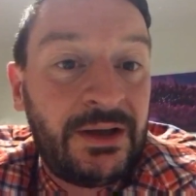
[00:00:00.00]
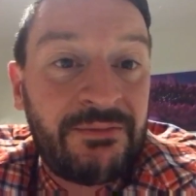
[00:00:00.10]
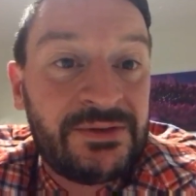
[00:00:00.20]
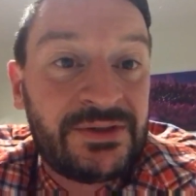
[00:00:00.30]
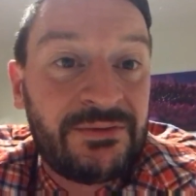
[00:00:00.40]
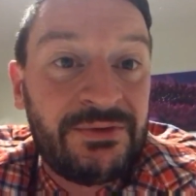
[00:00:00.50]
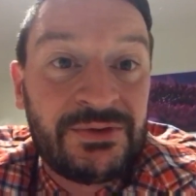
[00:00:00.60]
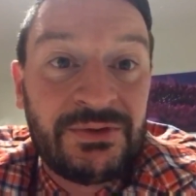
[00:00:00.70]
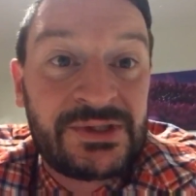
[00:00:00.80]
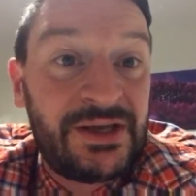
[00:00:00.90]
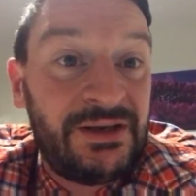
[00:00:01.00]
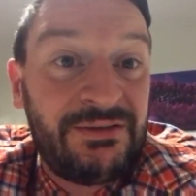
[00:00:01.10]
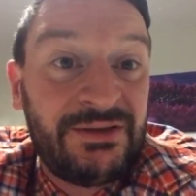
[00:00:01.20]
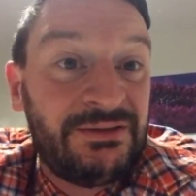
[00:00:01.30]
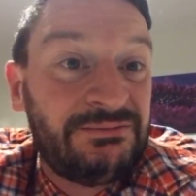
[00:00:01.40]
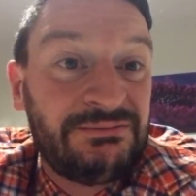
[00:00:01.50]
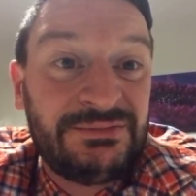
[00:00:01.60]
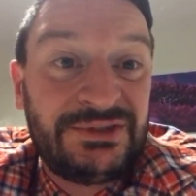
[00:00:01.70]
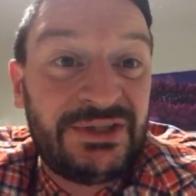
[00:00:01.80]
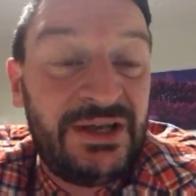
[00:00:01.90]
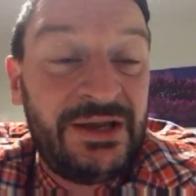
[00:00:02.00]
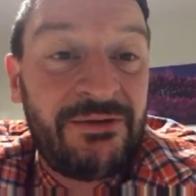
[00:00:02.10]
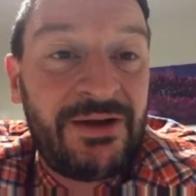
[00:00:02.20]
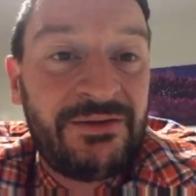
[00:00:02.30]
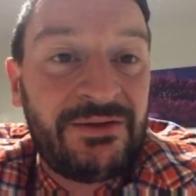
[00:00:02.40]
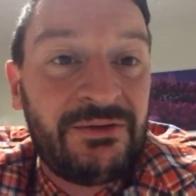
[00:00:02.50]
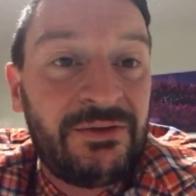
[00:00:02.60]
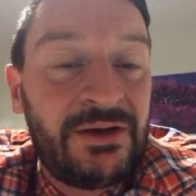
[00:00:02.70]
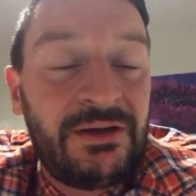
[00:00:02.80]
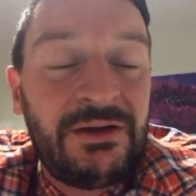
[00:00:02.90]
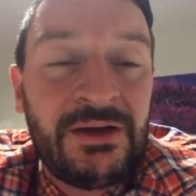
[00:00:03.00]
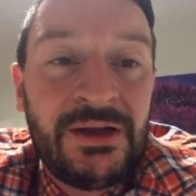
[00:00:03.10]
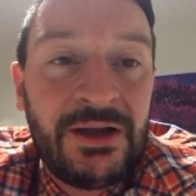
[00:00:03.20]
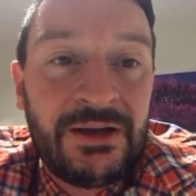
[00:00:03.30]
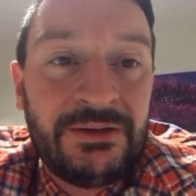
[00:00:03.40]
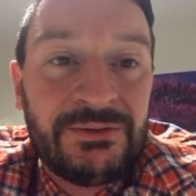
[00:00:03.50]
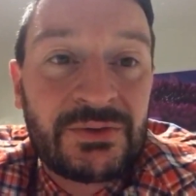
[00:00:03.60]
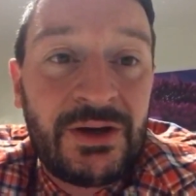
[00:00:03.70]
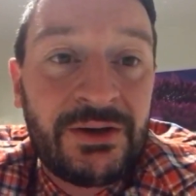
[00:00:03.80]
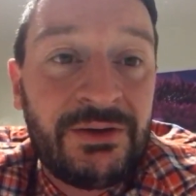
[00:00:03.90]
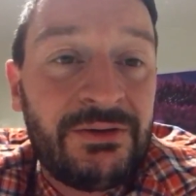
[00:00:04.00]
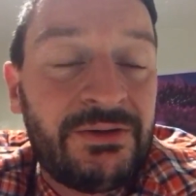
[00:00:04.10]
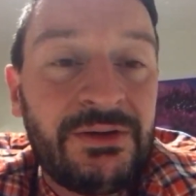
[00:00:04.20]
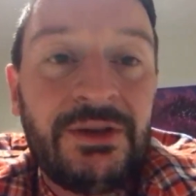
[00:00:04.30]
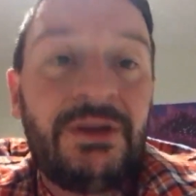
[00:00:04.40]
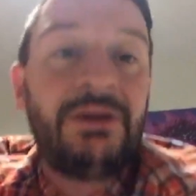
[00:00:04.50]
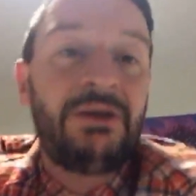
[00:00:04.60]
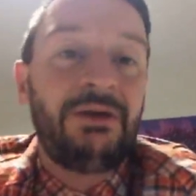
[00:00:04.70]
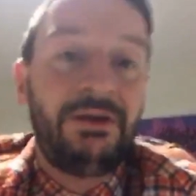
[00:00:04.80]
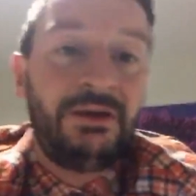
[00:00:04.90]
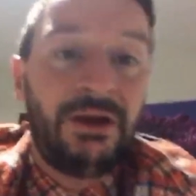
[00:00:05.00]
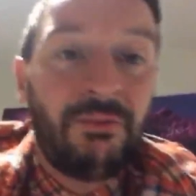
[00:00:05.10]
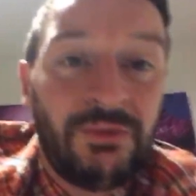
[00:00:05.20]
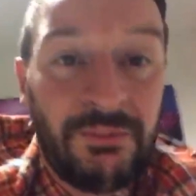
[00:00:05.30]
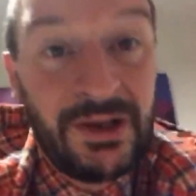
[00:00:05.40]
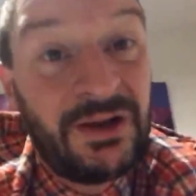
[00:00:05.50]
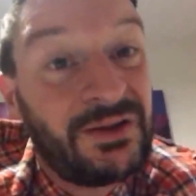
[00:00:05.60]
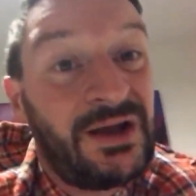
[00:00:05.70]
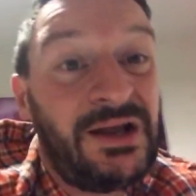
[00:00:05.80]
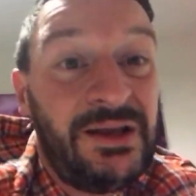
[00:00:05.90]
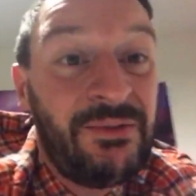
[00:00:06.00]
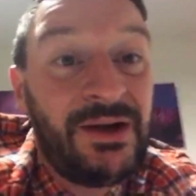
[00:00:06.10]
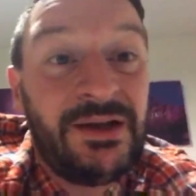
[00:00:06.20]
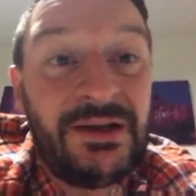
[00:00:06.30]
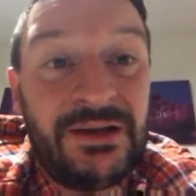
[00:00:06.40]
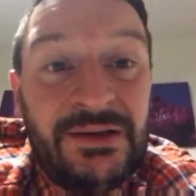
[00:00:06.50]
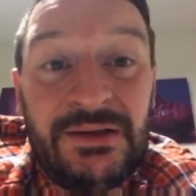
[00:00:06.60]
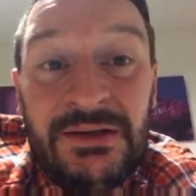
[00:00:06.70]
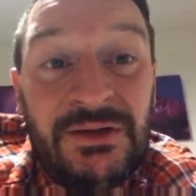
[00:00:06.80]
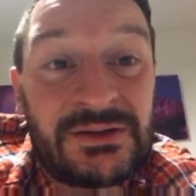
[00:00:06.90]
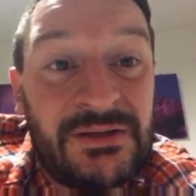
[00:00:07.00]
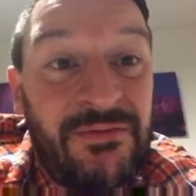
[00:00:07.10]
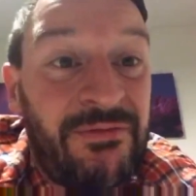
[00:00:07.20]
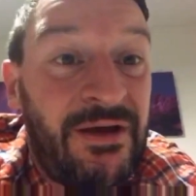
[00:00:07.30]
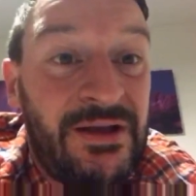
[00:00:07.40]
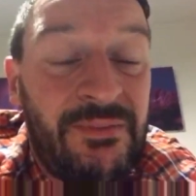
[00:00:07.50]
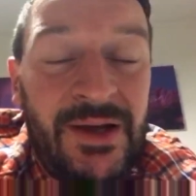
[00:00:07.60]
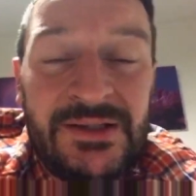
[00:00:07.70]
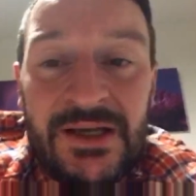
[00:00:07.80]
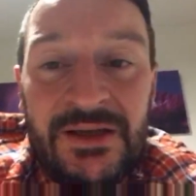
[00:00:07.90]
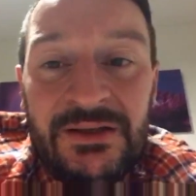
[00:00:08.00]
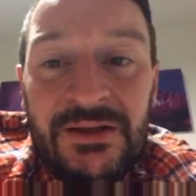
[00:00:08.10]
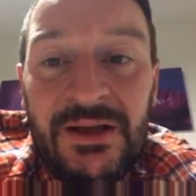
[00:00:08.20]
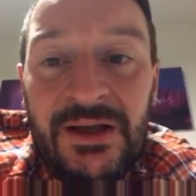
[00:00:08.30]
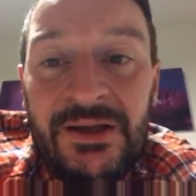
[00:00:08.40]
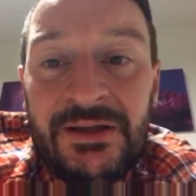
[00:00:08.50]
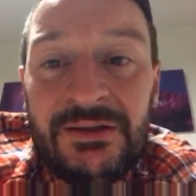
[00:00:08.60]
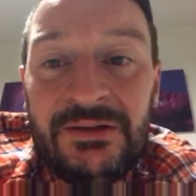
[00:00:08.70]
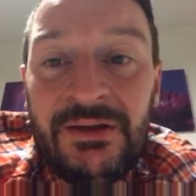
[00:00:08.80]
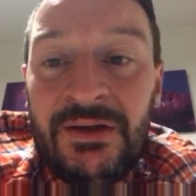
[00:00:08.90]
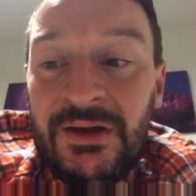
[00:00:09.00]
having to resort to anything silly or anything like that, and it was quite good. I won't be like that anyway. You got to have a fair debate at the end of the day, and